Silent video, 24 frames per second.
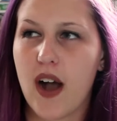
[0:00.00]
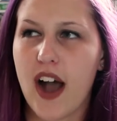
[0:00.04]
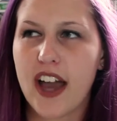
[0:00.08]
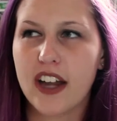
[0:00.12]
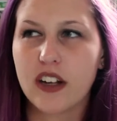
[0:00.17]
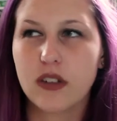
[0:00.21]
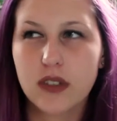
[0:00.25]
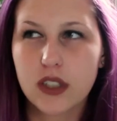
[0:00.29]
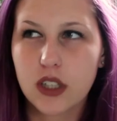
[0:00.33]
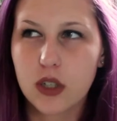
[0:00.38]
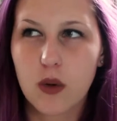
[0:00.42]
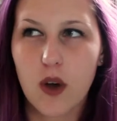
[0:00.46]
I
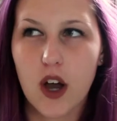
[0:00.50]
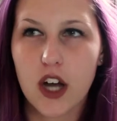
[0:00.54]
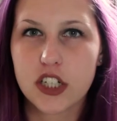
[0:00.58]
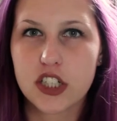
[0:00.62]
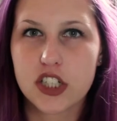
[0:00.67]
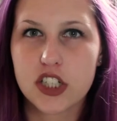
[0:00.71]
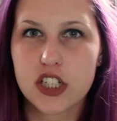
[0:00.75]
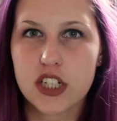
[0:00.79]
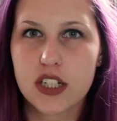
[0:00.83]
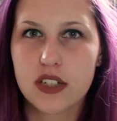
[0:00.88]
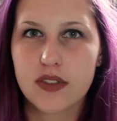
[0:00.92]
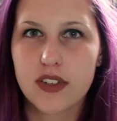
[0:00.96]
don't really watch
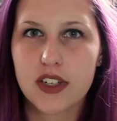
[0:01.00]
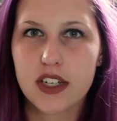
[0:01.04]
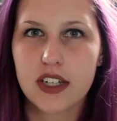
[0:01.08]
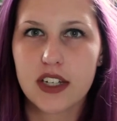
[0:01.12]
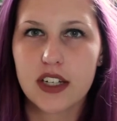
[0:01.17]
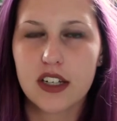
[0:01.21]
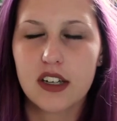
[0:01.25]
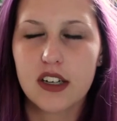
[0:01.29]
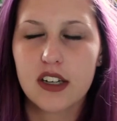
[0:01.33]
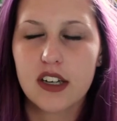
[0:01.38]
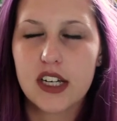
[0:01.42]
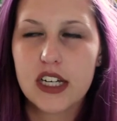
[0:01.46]
T
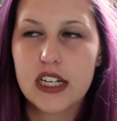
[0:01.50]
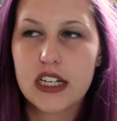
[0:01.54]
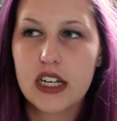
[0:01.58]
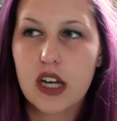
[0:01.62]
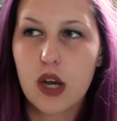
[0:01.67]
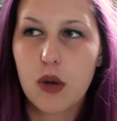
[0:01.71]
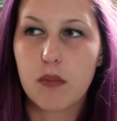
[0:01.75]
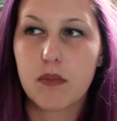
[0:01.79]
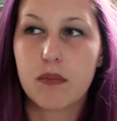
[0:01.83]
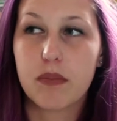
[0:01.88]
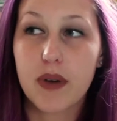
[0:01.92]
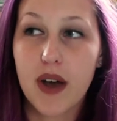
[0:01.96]
V,
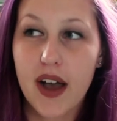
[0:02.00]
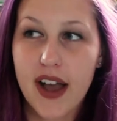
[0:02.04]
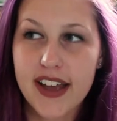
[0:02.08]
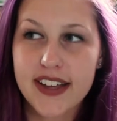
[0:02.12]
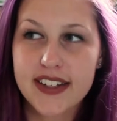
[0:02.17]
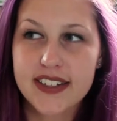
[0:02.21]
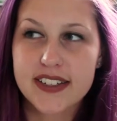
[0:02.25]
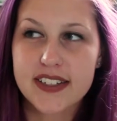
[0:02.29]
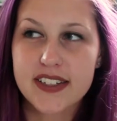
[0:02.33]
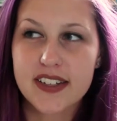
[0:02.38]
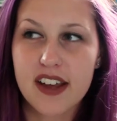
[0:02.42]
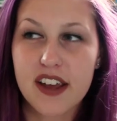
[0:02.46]

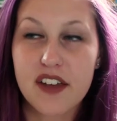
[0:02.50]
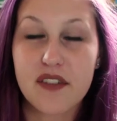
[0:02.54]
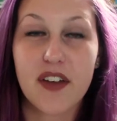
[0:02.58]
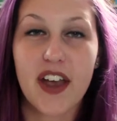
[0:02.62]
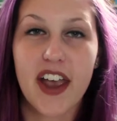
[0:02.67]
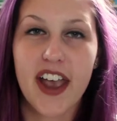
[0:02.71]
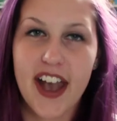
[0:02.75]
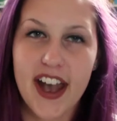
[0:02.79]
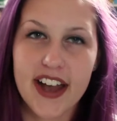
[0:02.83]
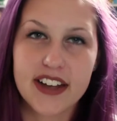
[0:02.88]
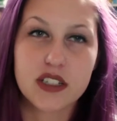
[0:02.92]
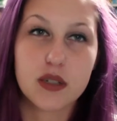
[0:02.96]
but if I
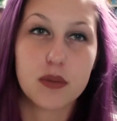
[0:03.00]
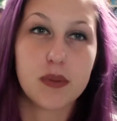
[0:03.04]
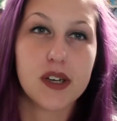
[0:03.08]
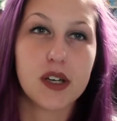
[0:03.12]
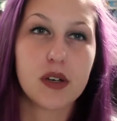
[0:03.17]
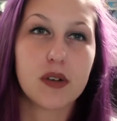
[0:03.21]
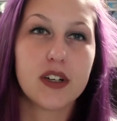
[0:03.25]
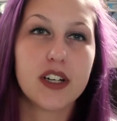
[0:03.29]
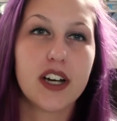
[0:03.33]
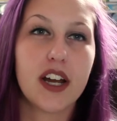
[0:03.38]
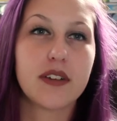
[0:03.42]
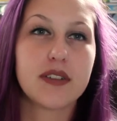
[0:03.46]
had to pick
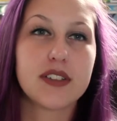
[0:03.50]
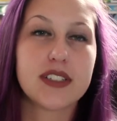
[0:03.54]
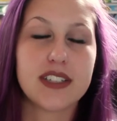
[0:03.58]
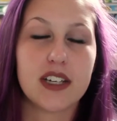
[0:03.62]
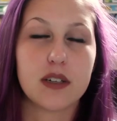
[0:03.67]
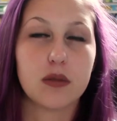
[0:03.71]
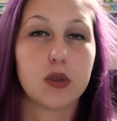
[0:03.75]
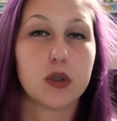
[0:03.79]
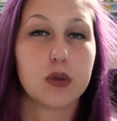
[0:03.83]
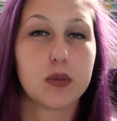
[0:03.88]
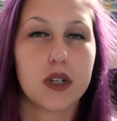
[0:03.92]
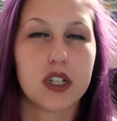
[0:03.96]
one, I would say
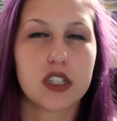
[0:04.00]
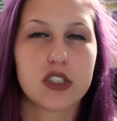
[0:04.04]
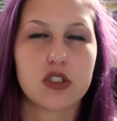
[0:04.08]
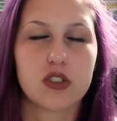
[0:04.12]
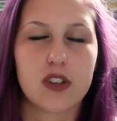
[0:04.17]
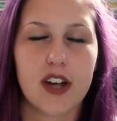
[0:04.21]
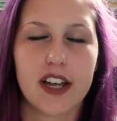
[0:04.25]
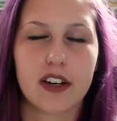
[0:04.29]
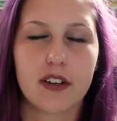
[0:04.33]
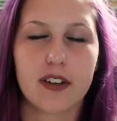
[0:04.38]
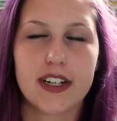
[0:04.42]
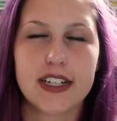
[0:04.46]
RuPaul's
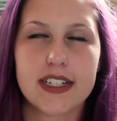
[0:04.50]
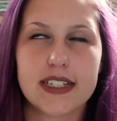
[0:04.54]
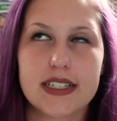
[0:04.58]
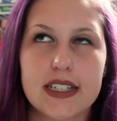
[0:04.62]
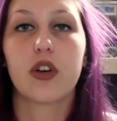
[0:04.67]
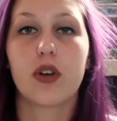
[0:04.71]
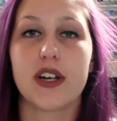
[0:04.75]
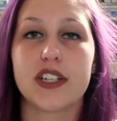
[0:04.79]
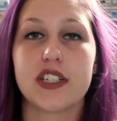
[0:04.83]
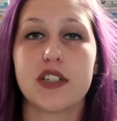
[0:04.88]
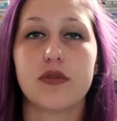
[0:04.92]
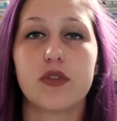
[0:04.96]
Drag Race.
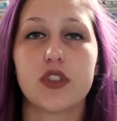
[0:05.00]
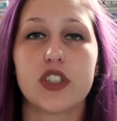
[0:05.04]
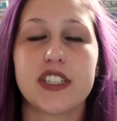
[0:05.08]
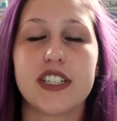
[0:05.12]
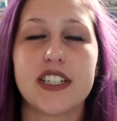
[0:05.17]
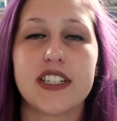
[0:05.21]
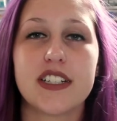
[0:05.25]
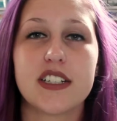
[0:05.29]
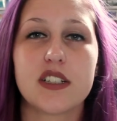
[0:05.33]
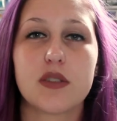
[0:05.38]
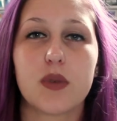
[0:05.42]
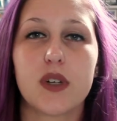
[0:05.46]
Question
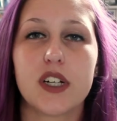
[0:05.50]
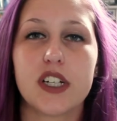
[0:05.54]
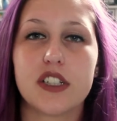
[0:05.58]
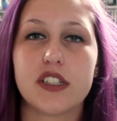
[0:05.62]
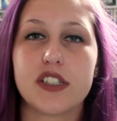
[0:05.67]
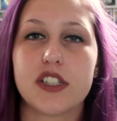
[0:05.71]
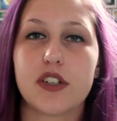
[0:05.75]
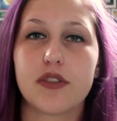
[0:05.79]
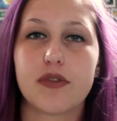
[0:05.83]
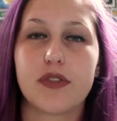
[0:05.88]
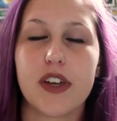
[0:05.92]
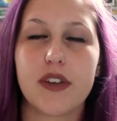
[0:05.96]
fourteen is, what
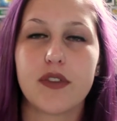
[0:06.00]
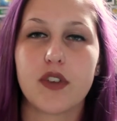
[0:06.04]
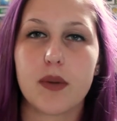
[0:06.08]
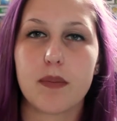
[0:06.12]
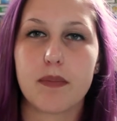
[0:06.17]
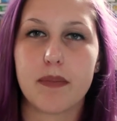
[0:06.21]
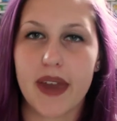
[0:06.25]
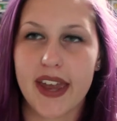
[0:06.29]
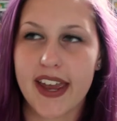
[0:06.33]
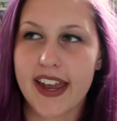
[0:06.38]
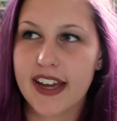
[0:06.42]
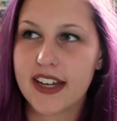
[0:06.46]
is your favorite
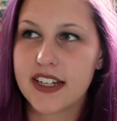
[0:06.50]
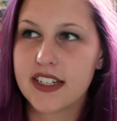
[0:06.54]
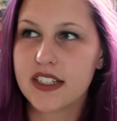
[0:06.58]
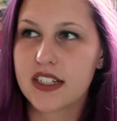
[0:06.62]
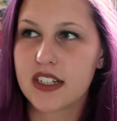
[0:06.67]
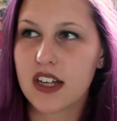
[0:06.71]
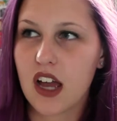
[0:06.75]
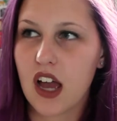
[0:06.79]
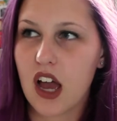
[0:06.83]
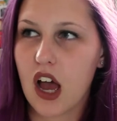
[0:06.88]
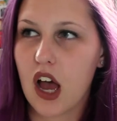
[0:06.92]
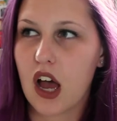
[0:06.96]
band?
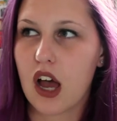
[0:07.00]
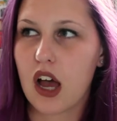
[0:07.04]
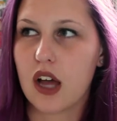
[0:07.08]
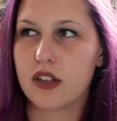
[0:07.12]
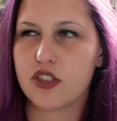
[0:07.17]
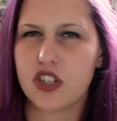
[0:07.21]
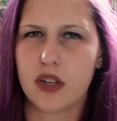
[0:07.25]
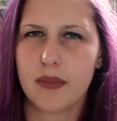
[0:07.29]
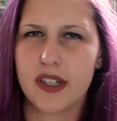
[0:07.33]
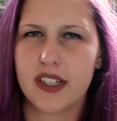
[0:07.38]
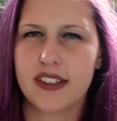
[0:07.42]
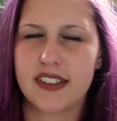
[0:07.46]
Uh,
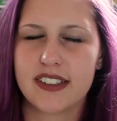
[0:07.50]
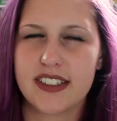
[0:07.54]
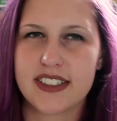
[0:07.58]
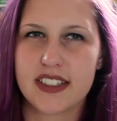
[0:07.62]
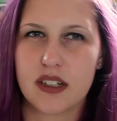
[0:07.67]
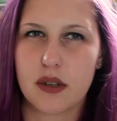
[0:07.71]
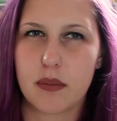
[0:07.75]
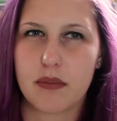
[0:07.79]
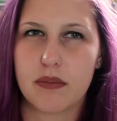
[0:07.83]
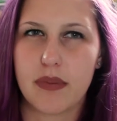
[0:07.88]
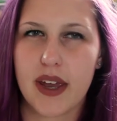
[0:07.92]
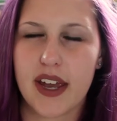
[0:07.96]
Jon Bellion isn't
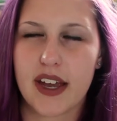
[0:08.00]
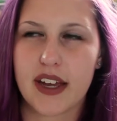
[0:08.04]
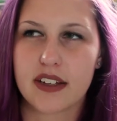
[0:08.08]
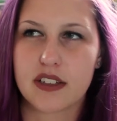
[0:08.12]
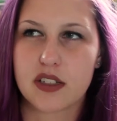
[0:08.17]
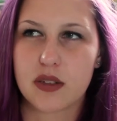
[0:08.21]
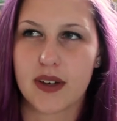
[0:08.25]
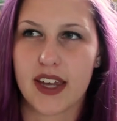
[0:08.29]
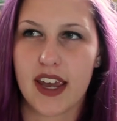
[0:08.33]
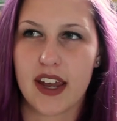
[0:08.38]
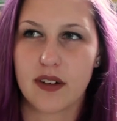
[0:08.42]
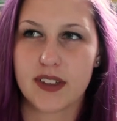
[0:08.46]
a band,
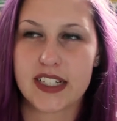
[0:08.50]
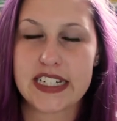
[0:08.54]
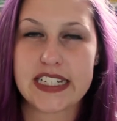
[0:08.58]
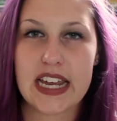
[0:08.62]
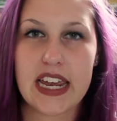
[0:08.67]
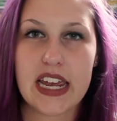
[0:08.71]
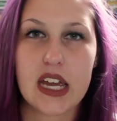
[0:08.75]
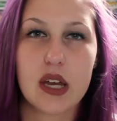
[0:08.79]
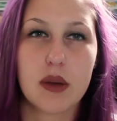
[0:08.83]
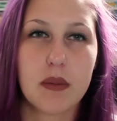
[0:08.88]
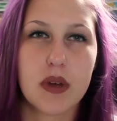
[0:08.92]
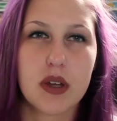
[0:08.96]
so I can't really say
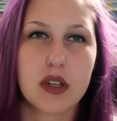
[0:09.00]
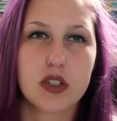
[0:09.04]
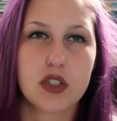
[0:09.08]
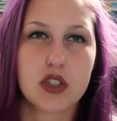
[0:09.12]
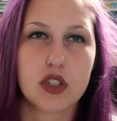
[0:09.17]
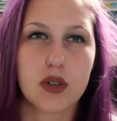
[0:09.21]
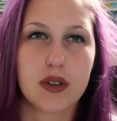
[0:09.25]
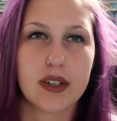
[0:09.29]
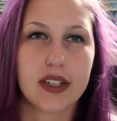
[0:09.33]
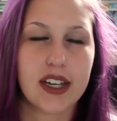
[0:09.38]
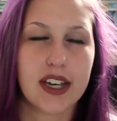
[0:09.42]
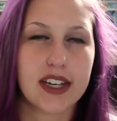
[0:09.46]
him.
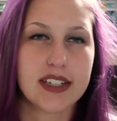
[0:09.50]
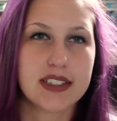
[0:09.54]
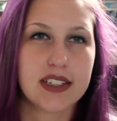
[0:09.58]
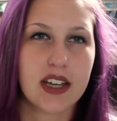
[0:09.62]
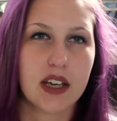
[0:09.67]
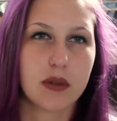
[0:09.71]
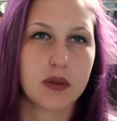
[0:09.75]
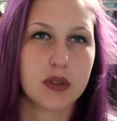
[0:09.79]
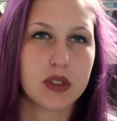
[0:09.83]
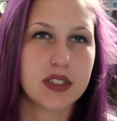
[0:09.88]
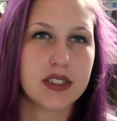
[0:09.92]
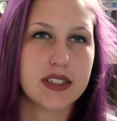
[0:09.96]
So I guess
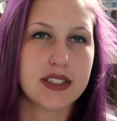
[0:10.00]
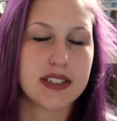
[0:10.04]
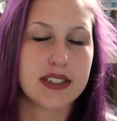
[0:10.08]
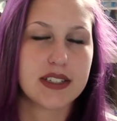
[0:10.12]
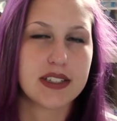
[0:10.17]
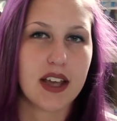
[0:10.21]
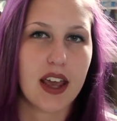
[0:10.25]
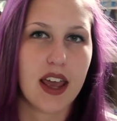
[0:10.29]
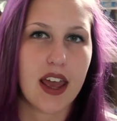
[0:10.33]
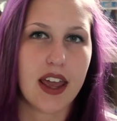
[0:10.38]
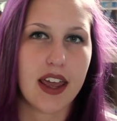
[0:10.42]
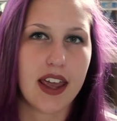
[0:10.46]
I would
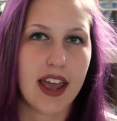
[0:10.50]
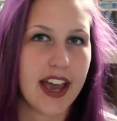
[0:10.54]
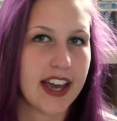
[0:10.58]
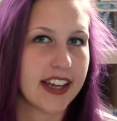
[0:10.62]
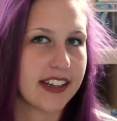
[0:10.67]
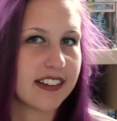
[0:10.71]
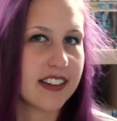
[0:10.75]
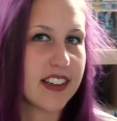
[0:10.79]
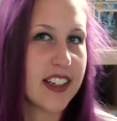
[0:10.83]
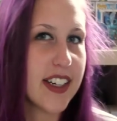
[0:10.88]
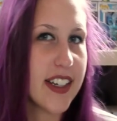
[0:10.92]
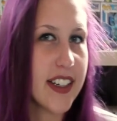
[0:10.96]
say
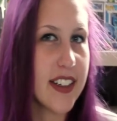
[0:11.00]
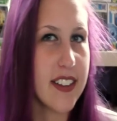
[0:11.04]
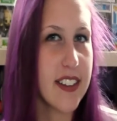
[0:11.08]
Headley.